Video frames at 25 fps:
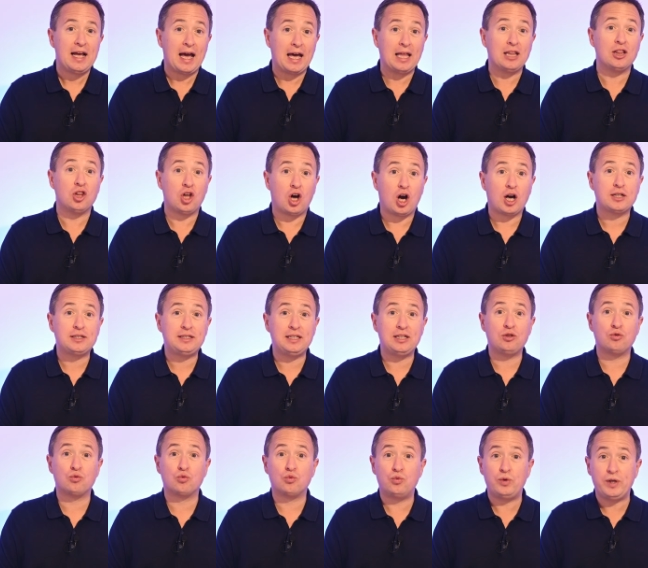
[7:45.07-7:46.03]
and locked
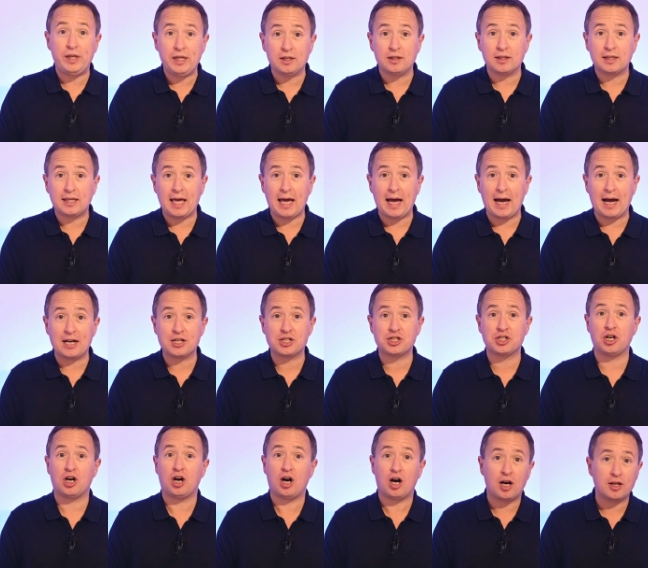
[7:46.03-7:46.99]
in real cash
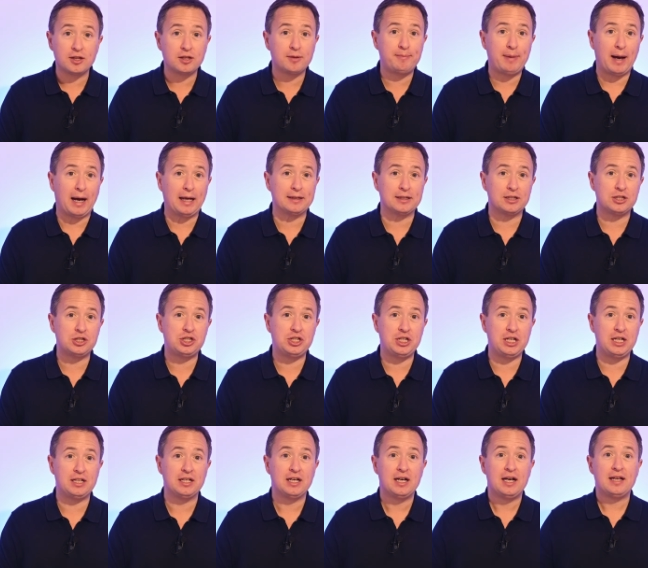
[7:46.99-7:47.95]
on the balance
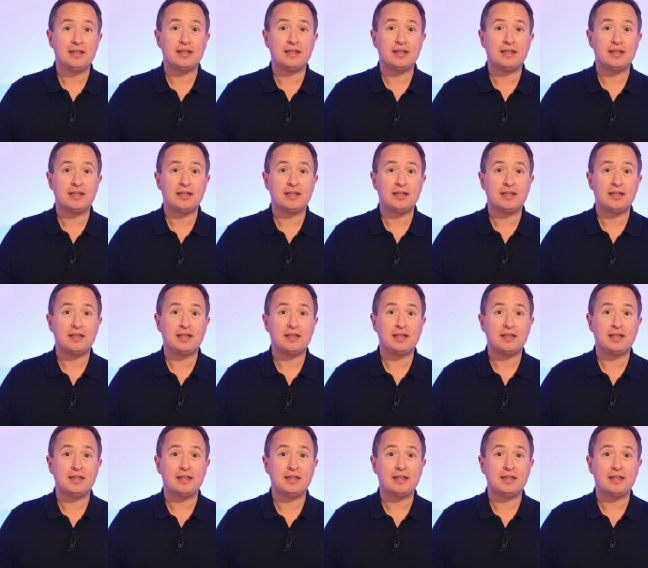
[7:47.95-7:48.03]
sheet